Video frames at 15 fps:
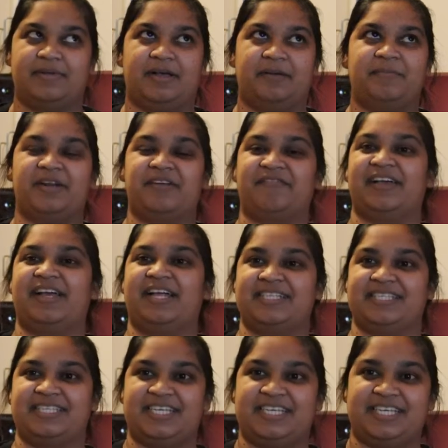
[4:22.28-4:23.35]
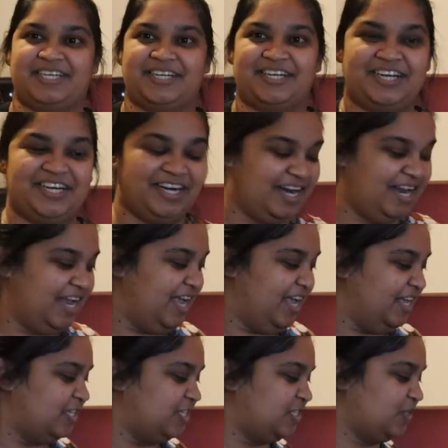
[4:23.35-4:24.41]
a bit of a healthy eater.
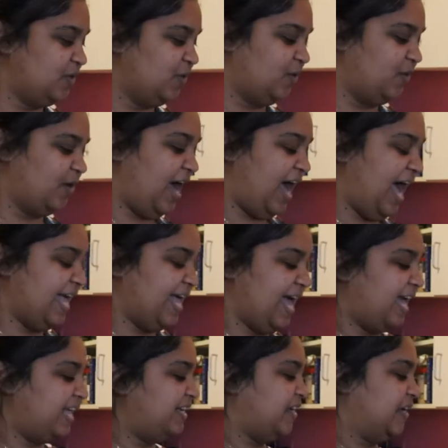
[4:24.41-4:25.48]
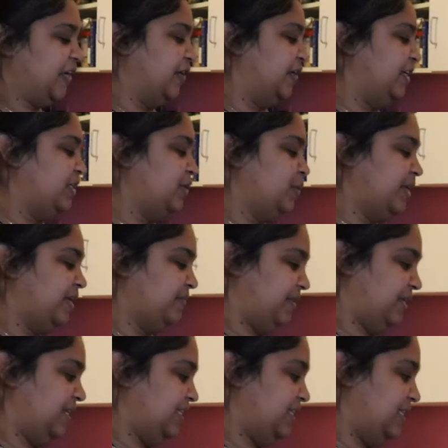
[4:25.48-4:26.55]
So I add the curry to the
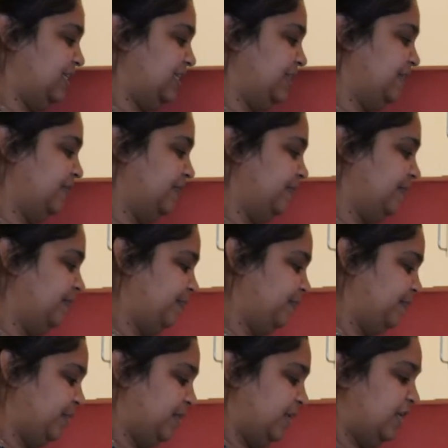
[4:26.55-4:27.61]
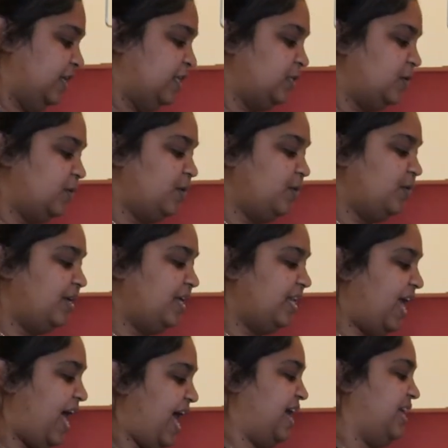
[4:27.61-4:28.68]
meat. So you can
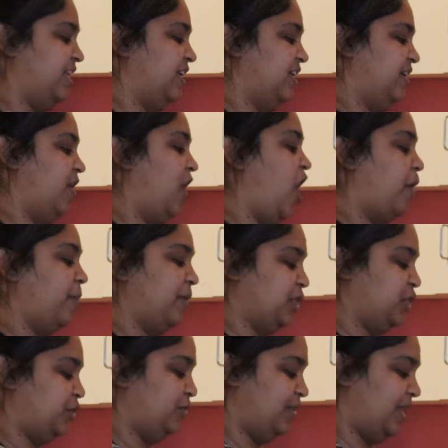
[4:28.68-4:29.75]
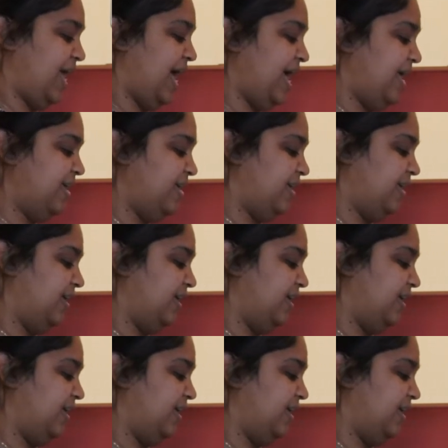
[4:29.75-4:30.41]
add how much you like,